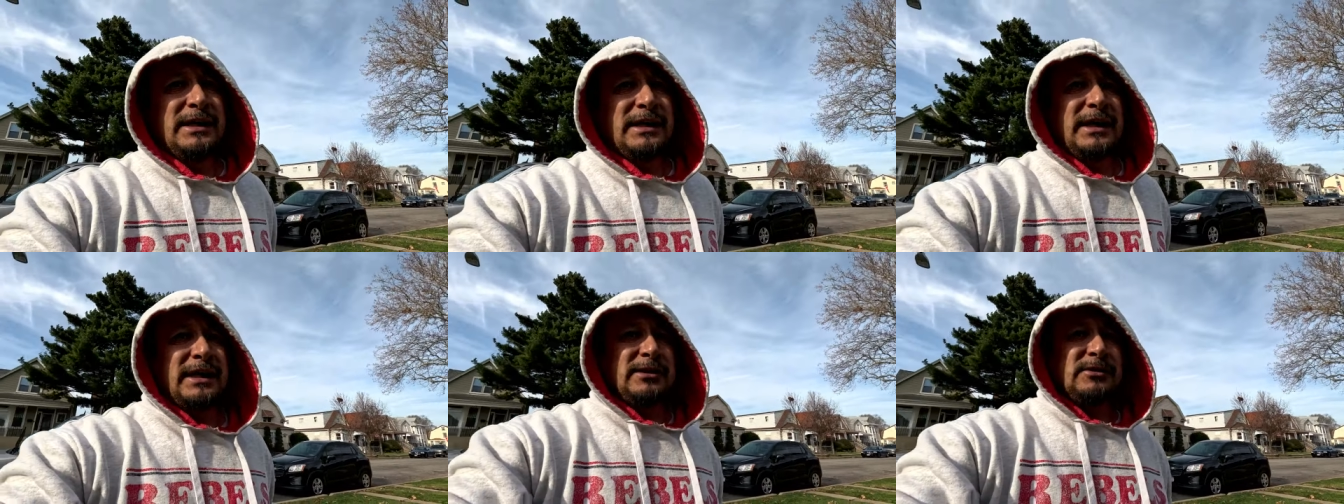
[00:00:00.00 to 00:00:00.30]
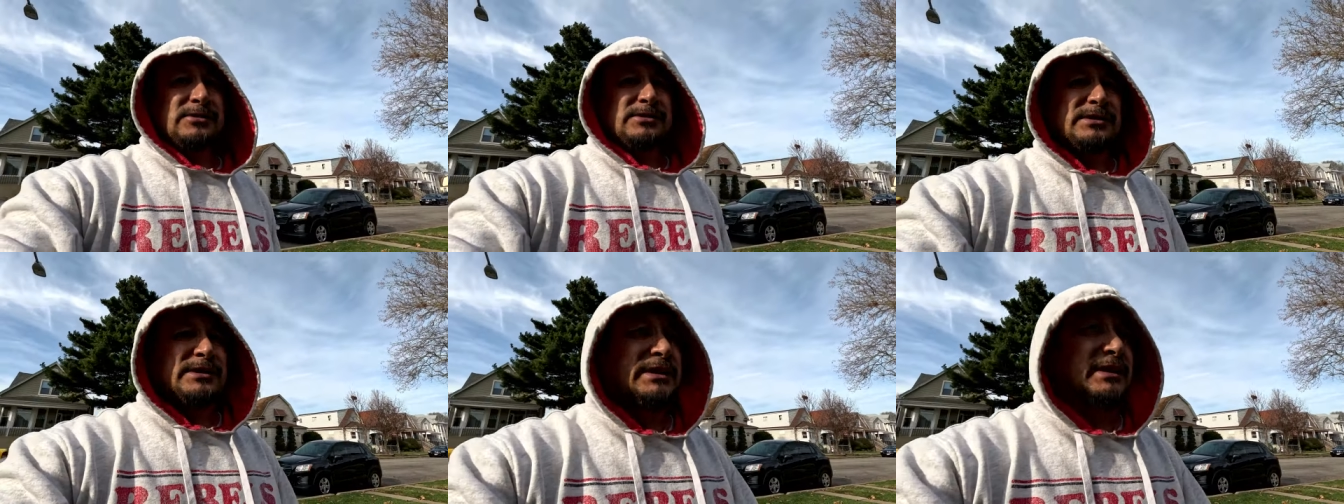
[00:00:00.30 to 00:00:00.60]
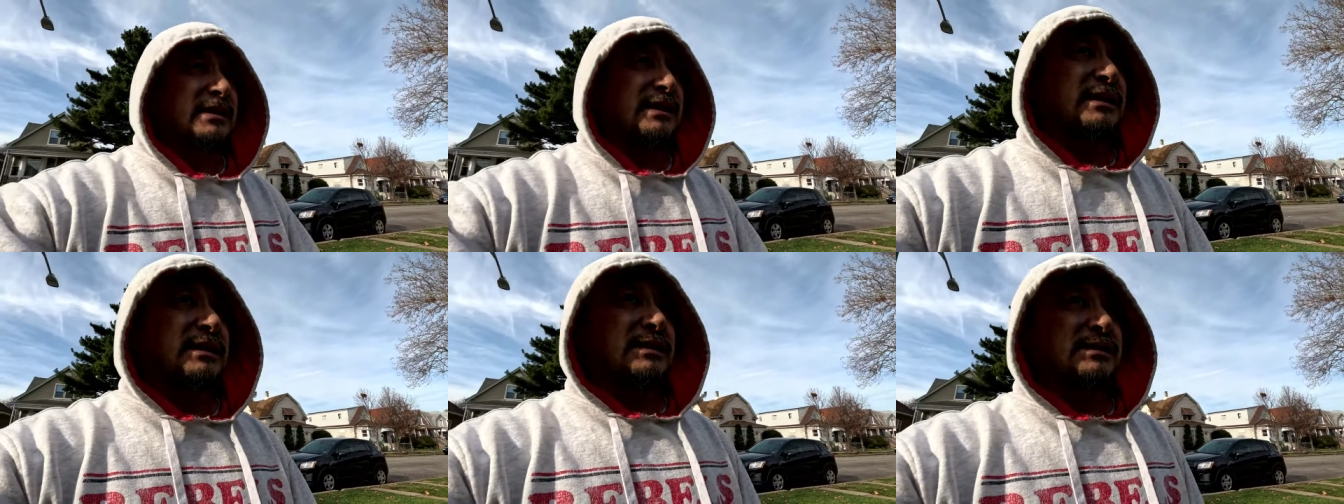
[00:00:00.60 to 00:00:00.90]
And you
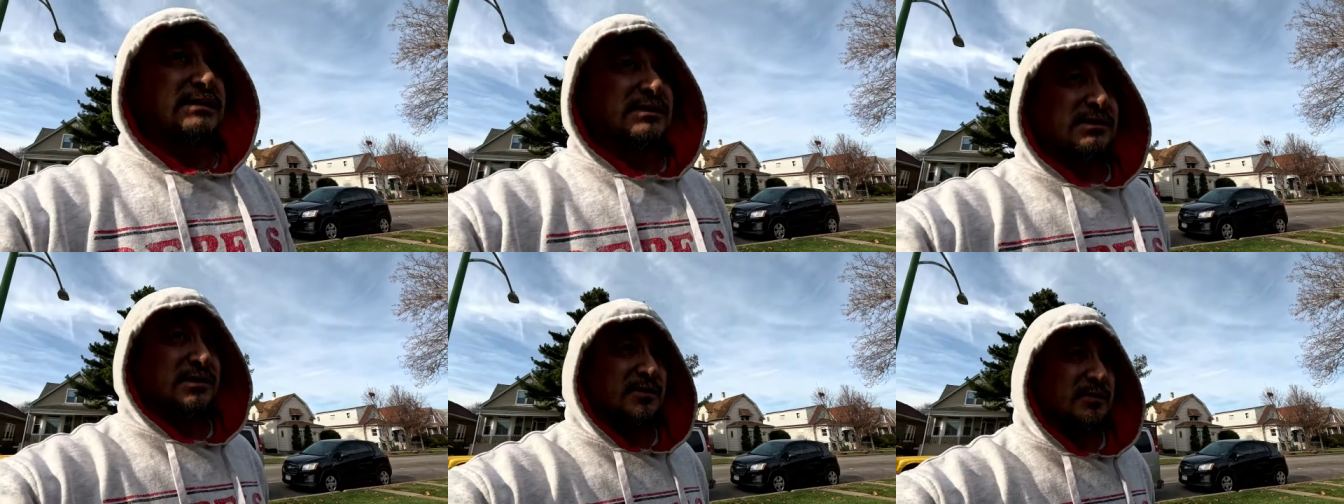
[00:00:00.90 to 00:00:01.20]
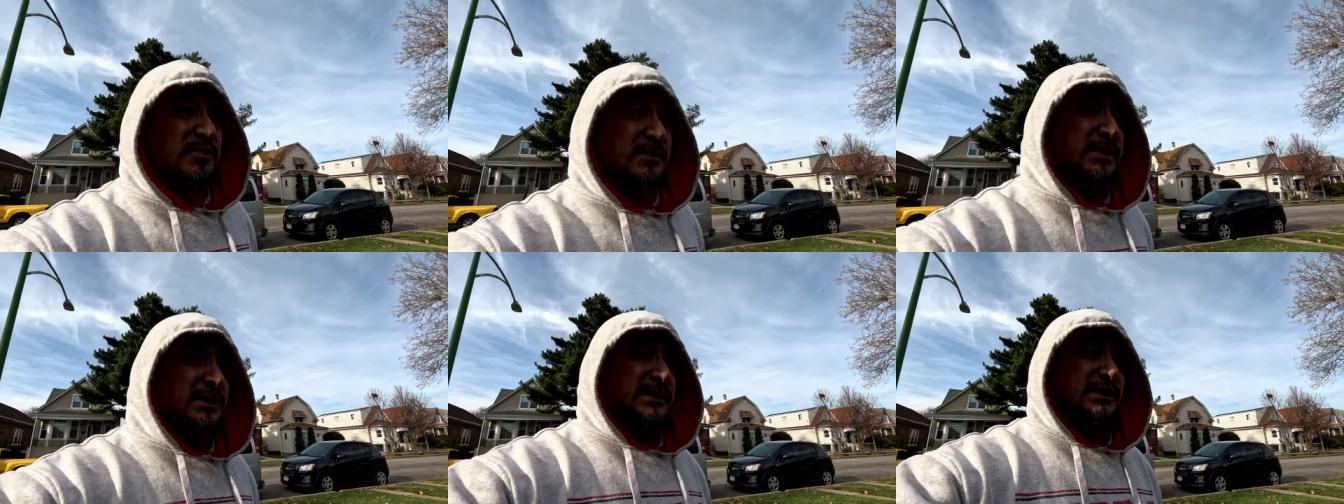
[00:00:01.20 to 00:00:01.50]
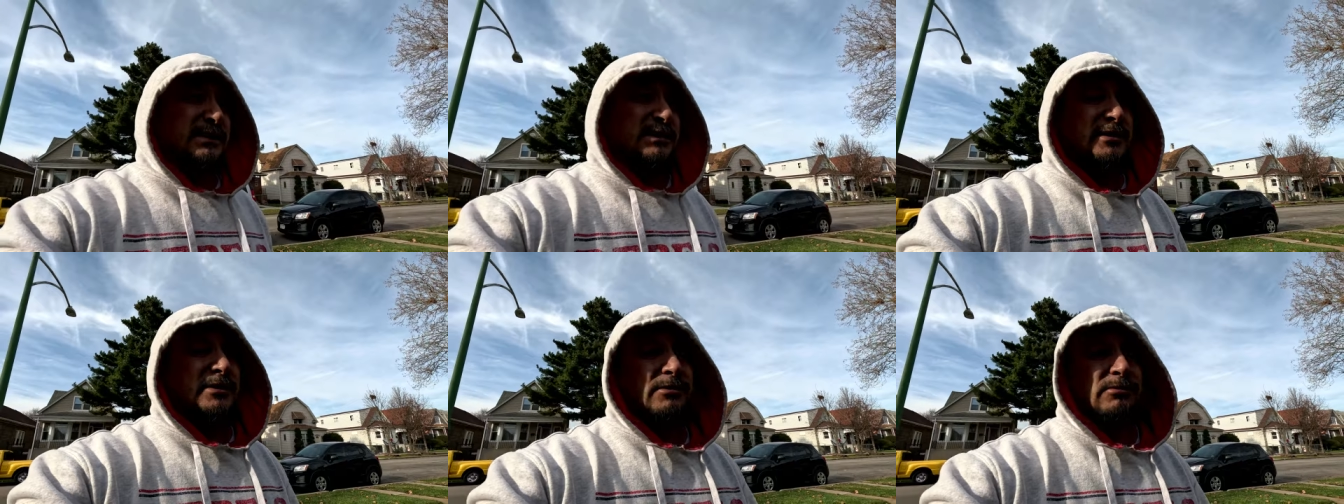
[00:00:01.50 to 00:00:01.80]
see that it's
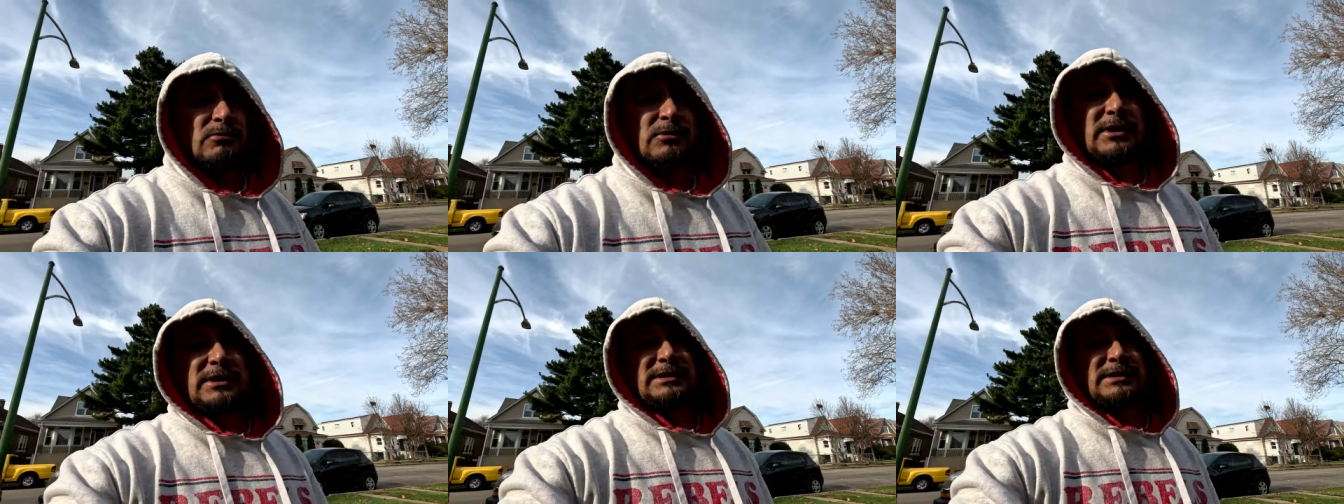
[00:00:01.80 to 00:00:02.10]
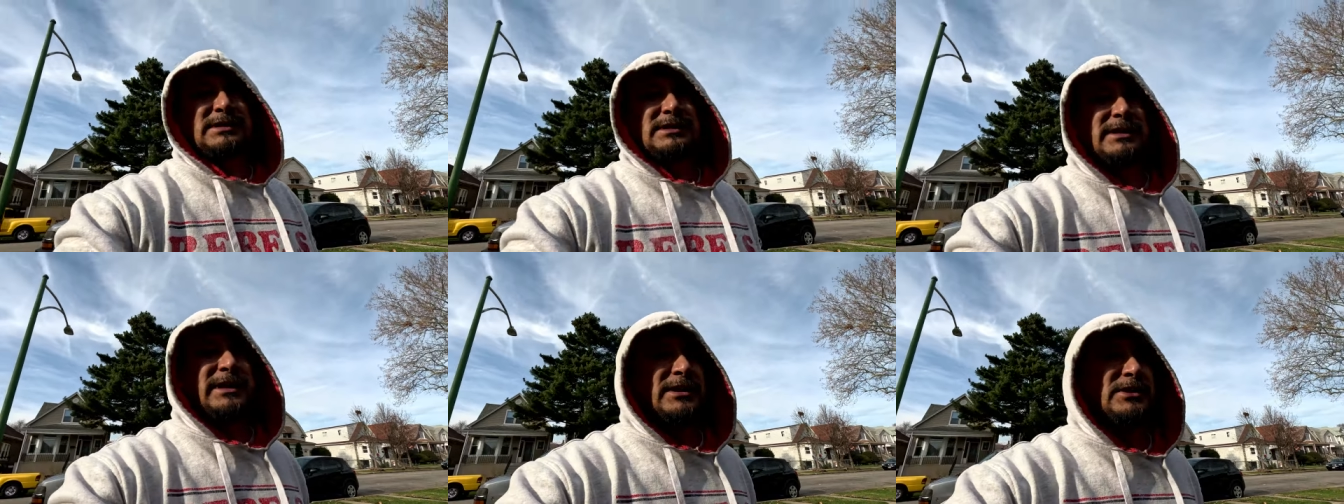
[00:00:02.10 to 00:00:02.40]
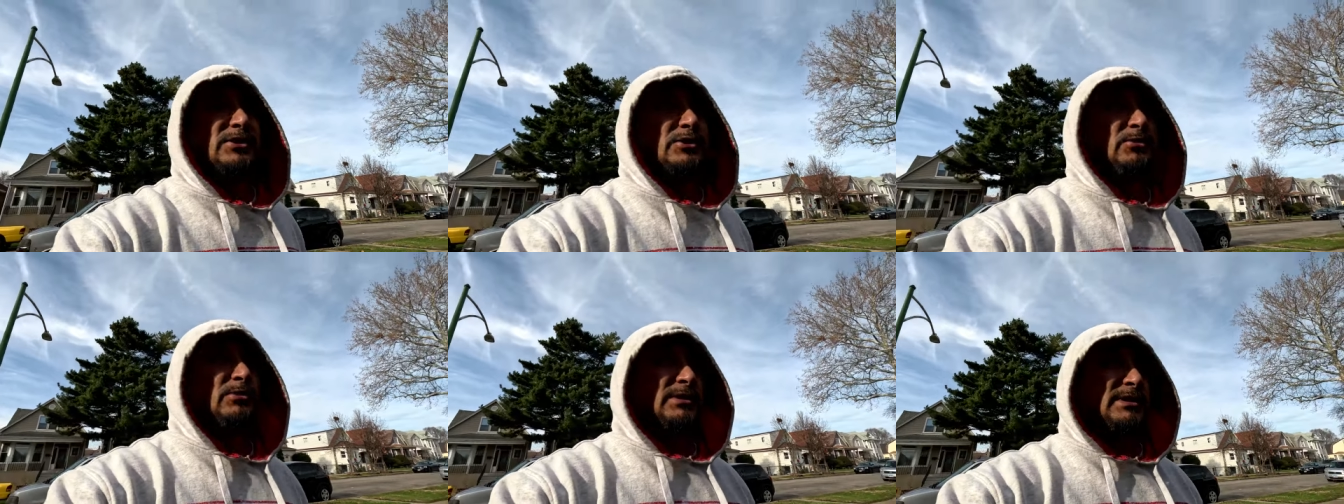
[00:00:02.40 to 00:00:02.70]
completely rusted
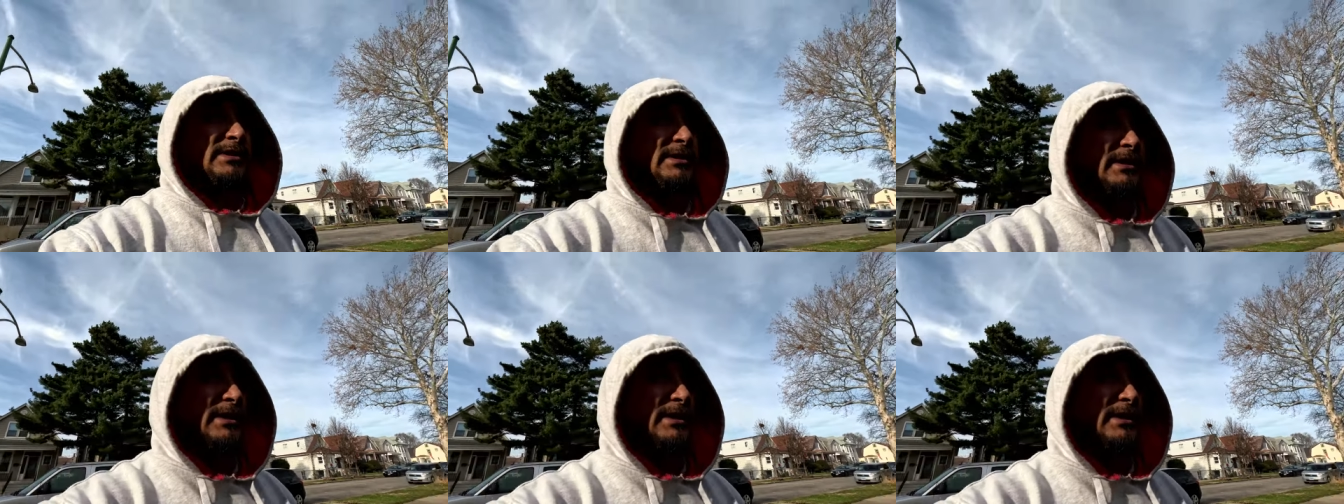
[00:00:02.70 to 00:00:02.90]
that you would